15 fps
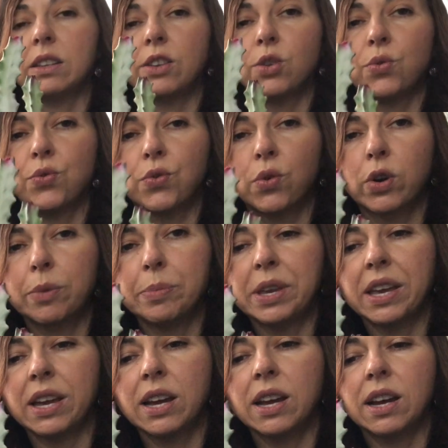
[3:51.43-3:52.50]

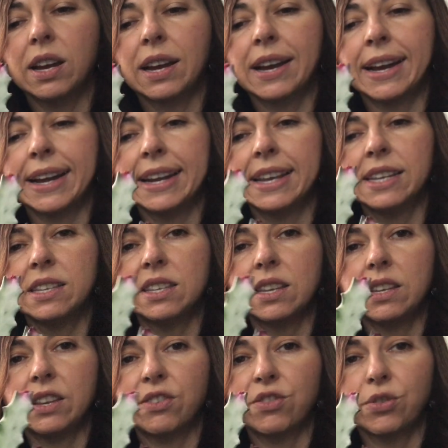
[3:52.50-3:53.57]
Euphorbia cuttings
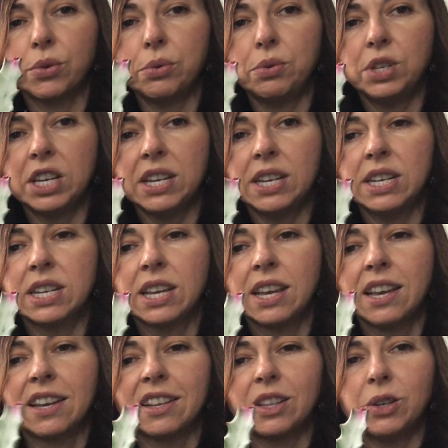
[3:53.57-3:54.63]
that have rooted.
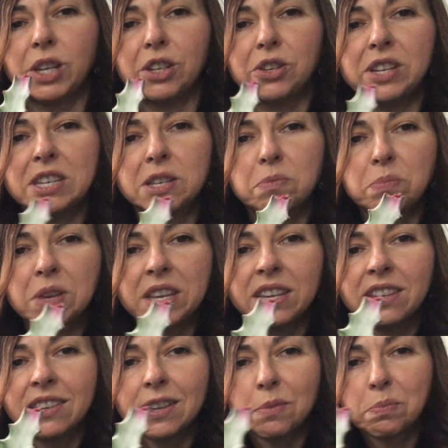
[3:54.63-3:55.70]
Look at these
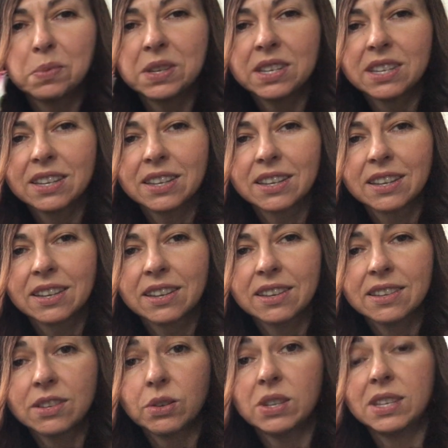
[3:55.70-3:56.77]
pink tips.
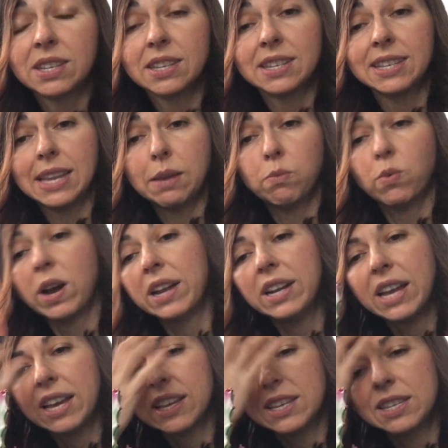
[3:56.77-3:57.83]
So it's the same one
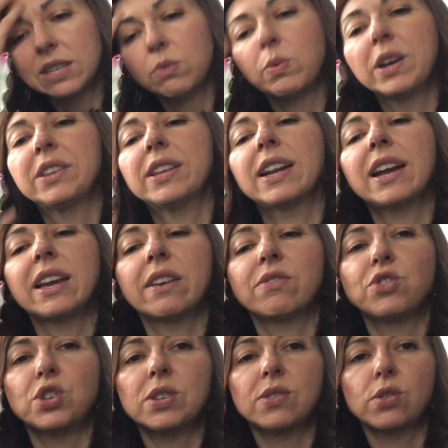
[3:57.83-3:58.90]
as the one that I
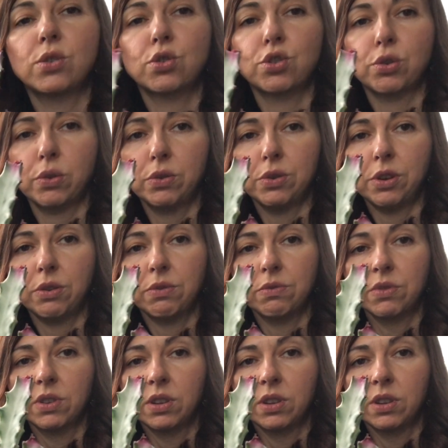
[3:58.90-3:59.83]
have just showed you.